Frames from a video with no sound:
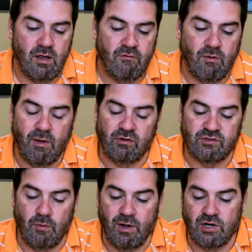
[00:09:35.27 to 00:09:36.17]
football
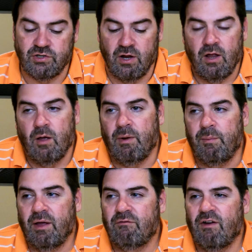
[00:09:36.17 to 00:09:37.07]
so much. But
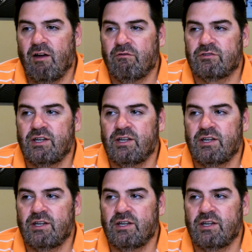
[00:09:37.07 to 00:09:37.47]
he played 5